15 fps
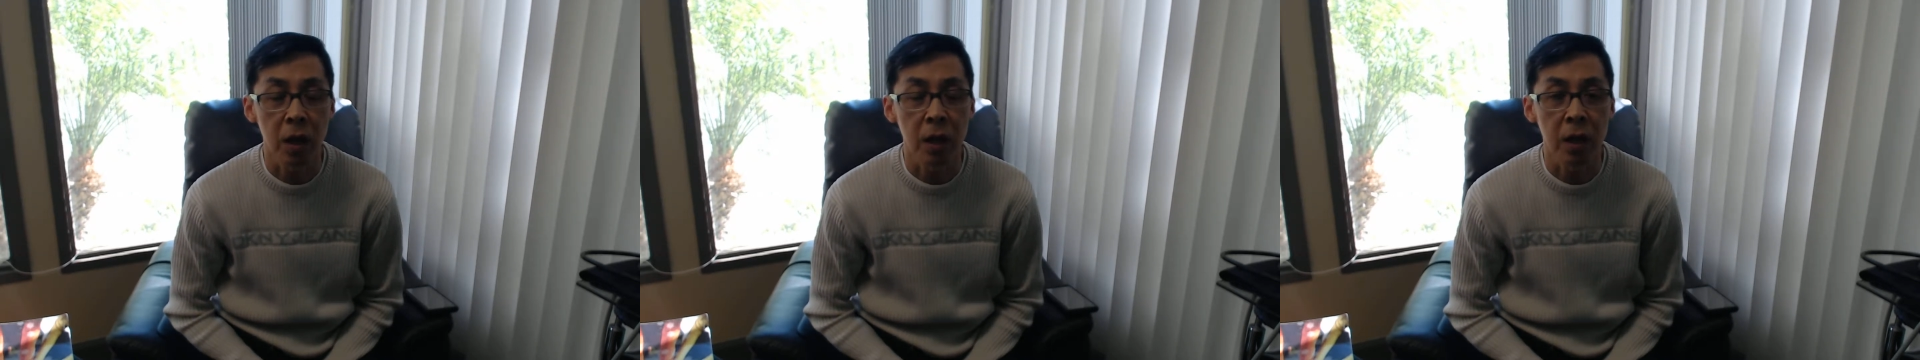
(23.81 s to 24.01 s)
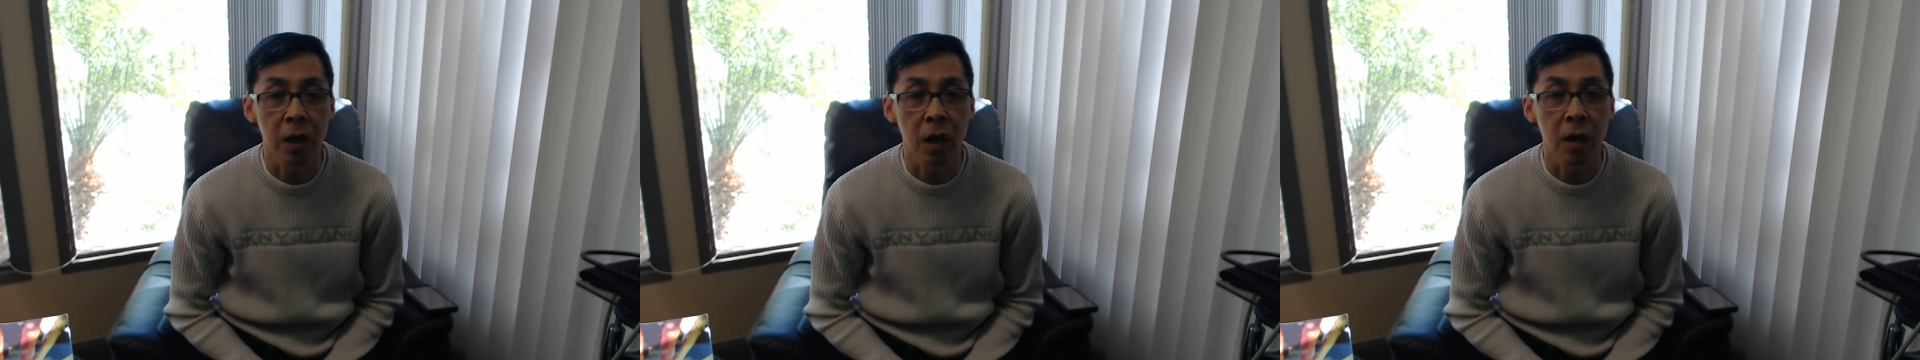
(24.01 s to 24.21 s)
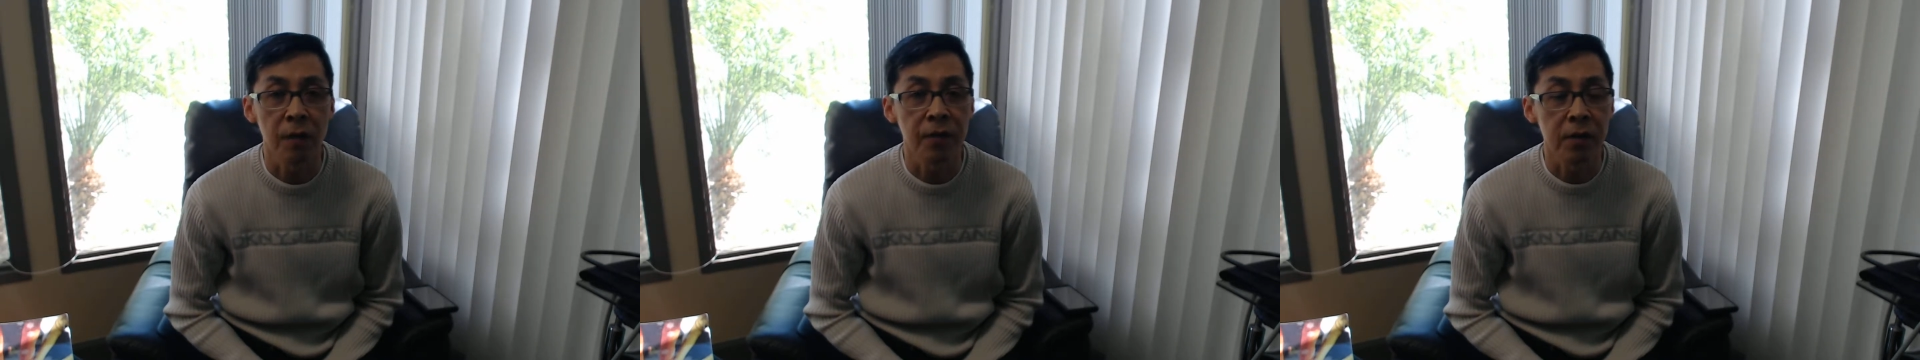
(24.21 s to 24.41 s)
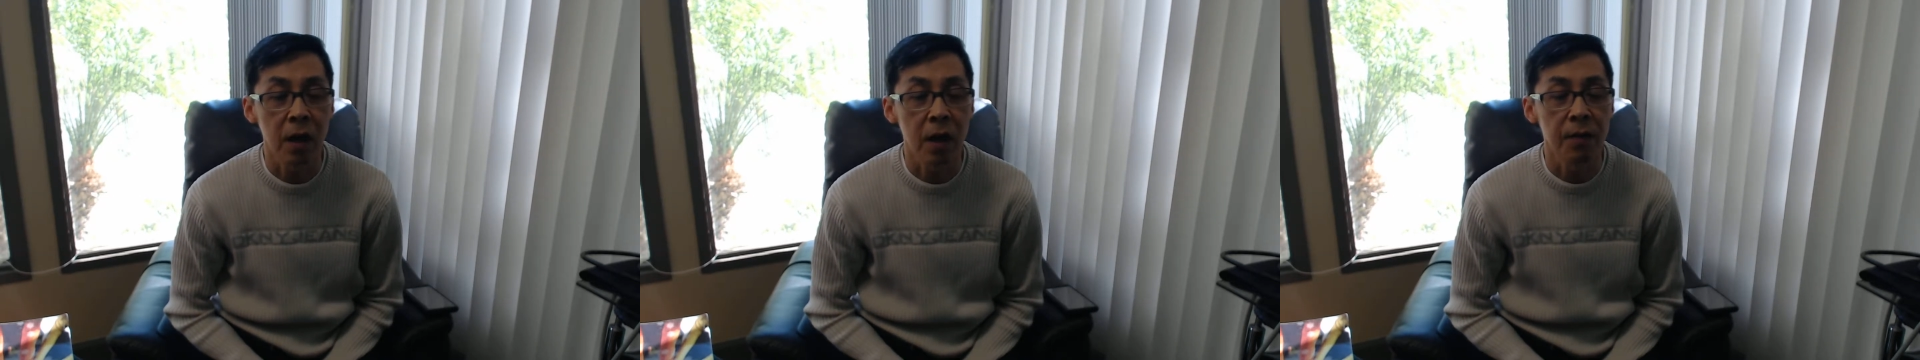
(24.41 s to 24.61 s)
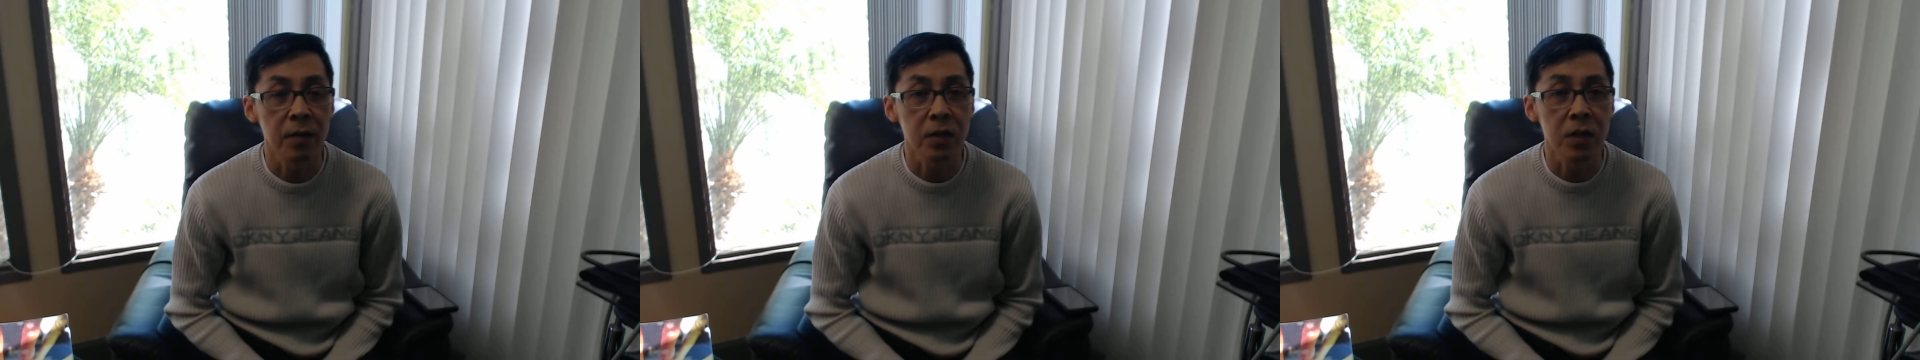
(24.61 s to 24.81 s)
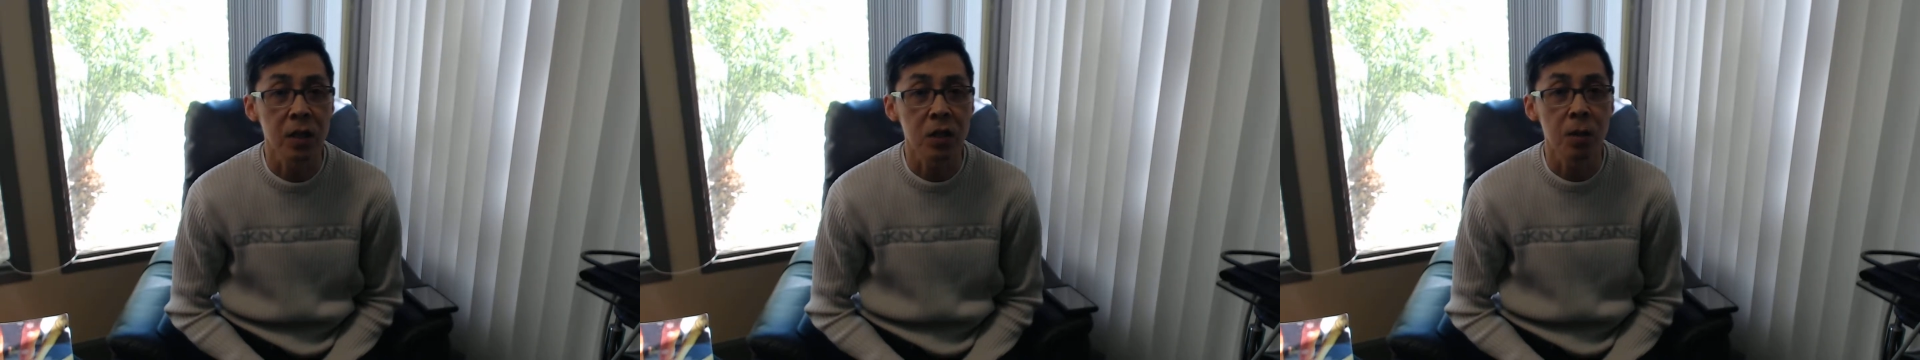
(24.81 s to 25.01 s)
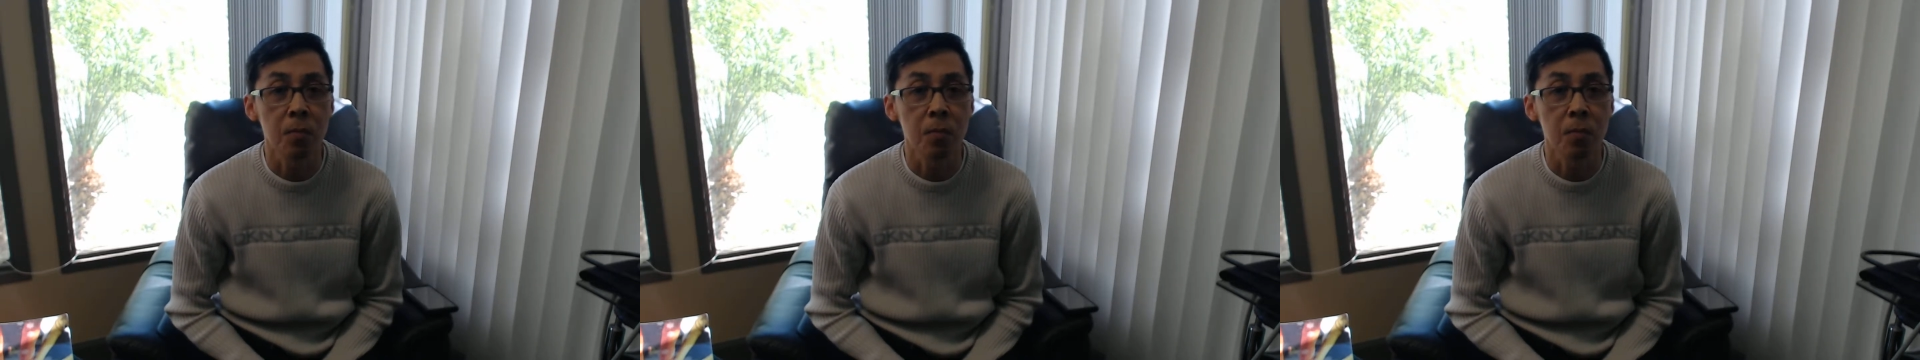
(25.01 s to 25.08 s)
And obviously, it's a